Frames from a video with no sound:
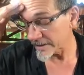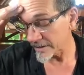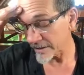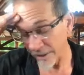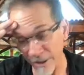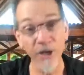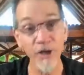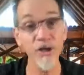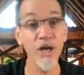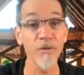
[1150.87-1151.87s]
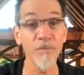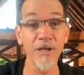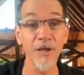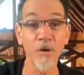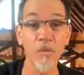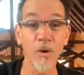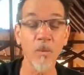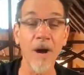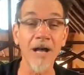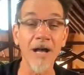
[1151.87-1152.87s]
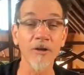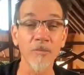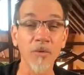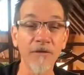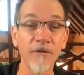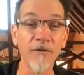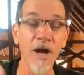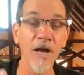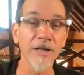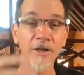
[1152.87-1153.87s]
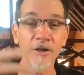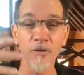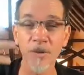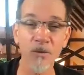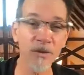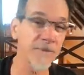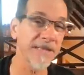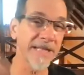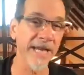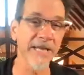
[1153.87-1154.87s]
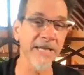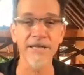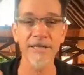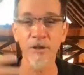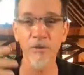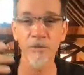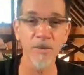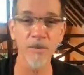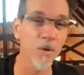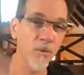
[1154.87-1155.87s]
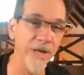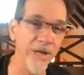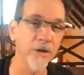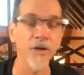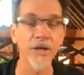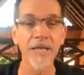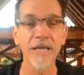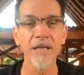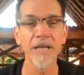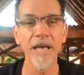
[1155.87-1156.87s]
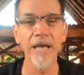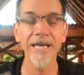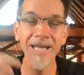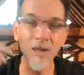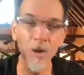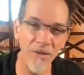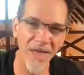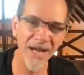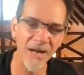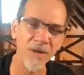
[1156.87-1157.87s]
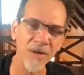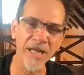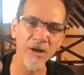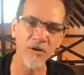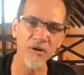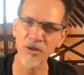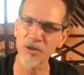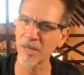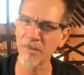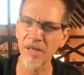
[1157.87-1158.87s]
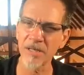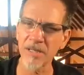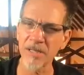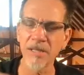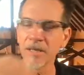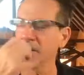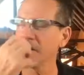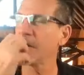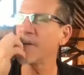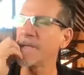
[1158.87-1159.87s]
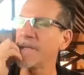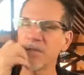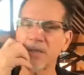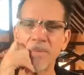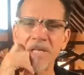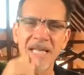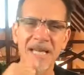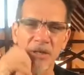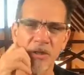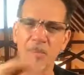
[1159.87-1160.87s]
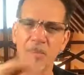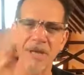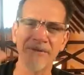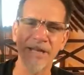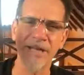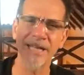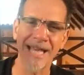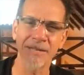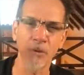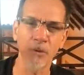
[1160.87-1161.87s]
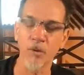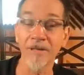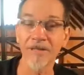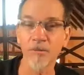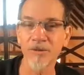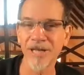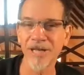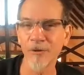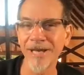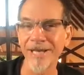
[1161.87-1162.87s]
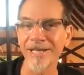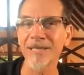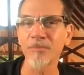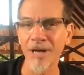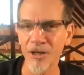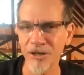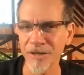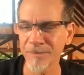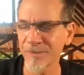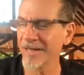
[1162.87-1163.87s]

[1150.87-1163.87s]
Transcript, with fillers: Is like, can you be a little more wilder, more fun? Can you be more spontaneous? Can you be more real? And in all that, I want to say also, it's like because it used to be it's like don't behave like an animal, or at least it was a Greek expression.